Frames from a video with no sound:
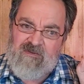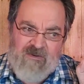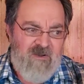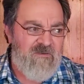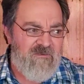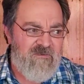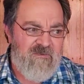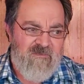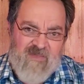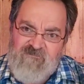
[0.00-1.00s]
You know,
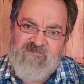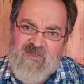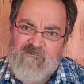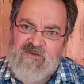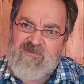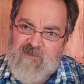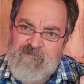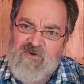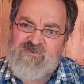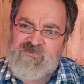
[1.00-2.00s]
that family,
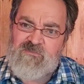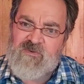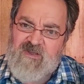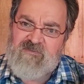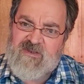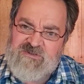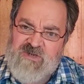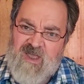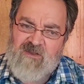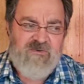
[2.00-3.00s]
that person, whatever, that
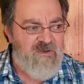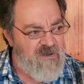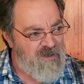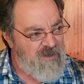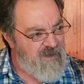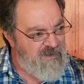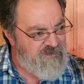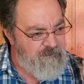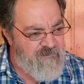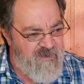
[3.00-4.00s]
child
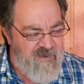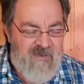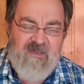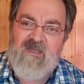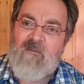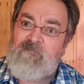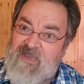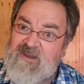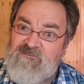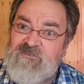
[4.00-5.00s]
is a
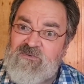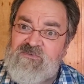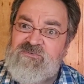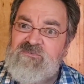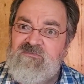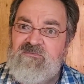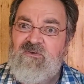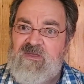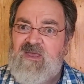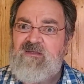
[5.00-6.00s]
bad influence,
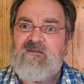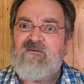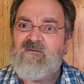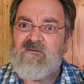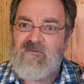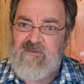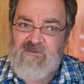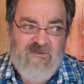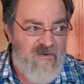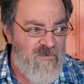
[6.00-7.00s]
okay?
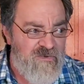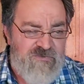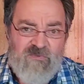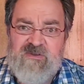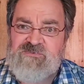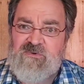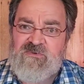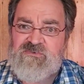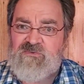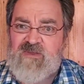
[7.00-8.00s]
They're always doing this, they're
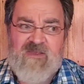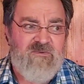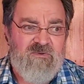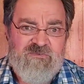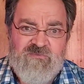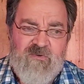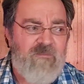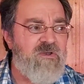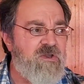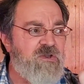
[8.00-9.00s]
always doing that, they're always in
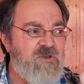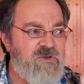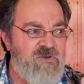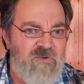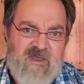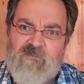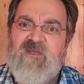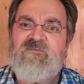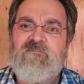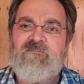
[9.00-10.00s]
trouble. You get
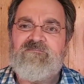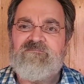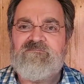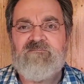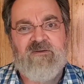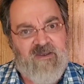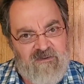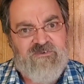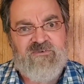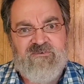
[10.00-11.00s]
away from them. And I
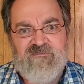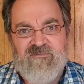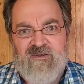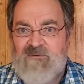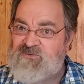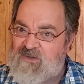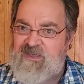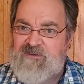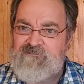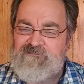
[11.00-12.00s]
listened, and I was
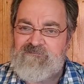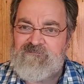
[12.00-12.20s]
glad.